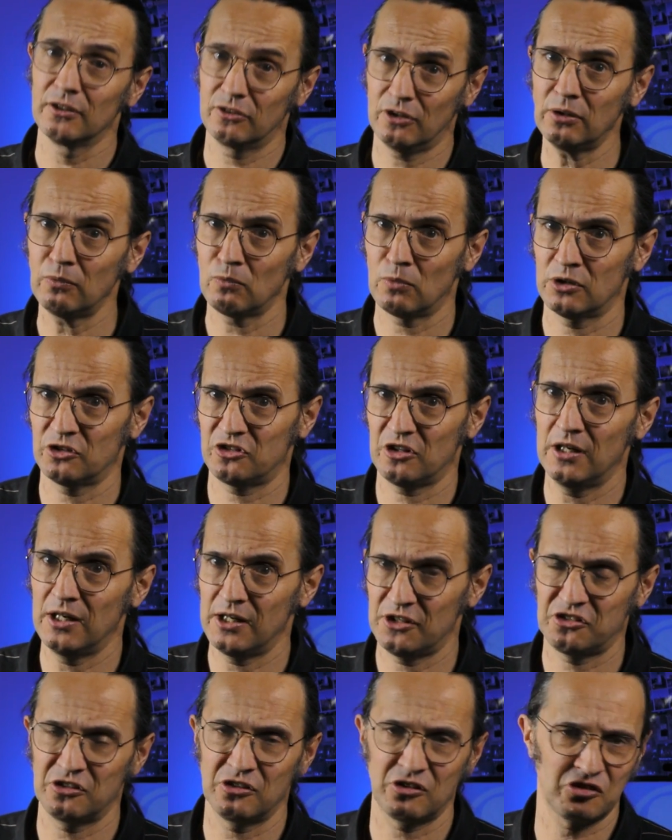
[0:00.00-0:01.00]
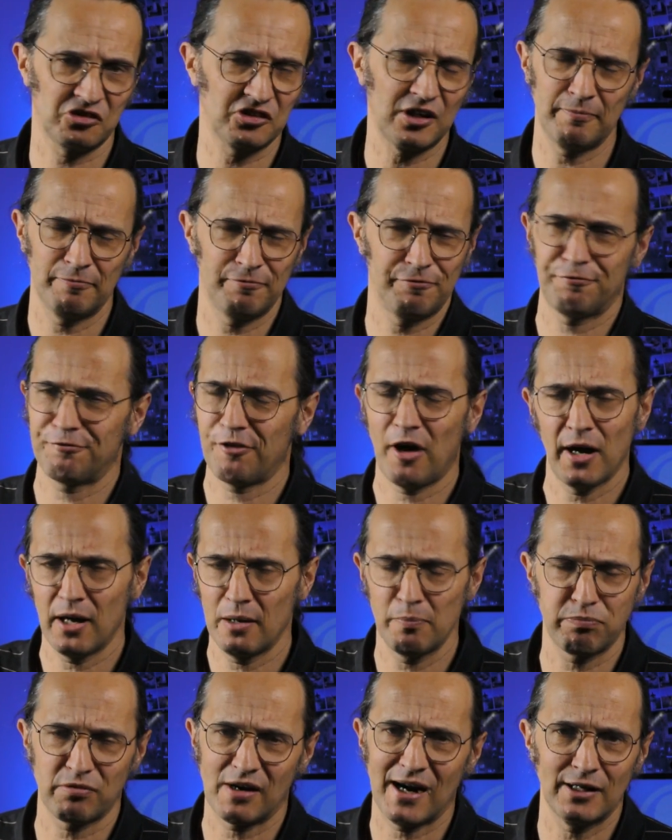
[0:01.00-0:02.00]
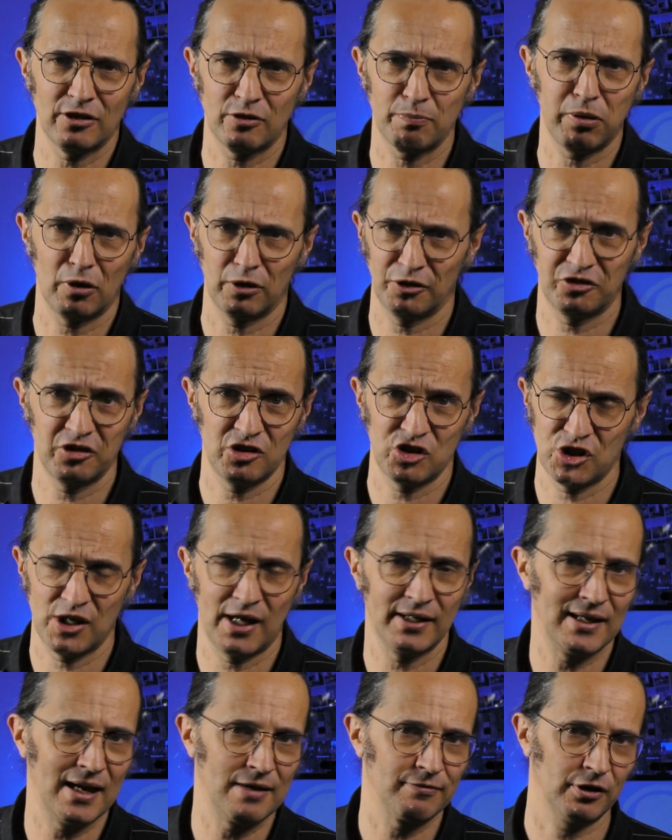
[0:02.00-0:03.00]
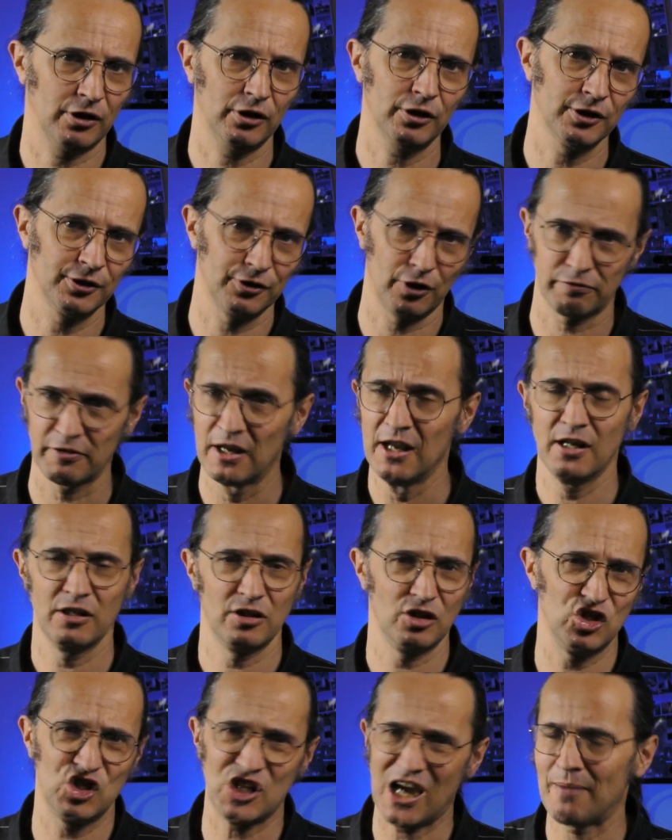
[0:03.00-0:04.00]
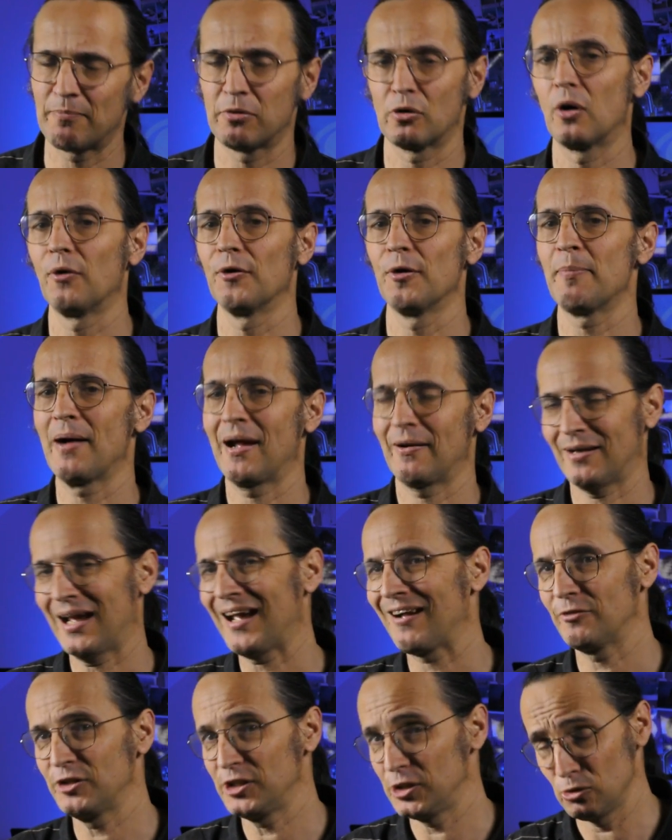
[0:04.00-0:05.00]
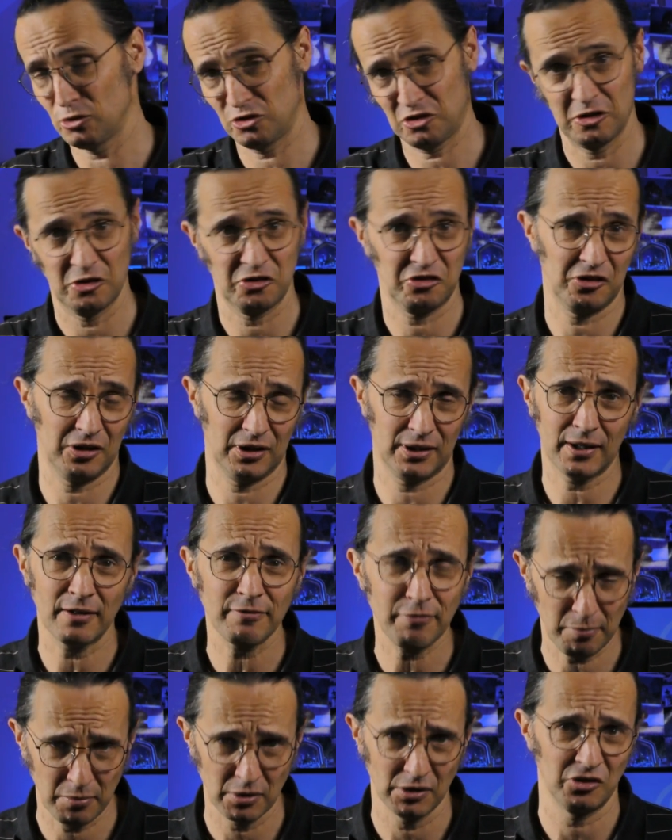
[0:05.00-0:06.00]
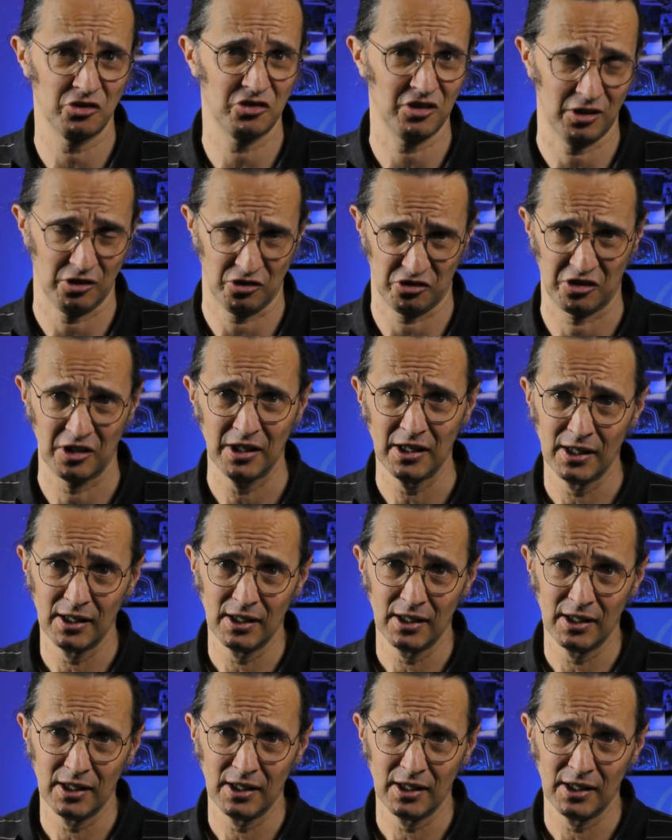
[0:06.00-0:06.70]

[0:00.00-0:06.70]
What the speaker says: didn't want to listen to some firebrand politician I'd never heard of jabber on about how useless the government is.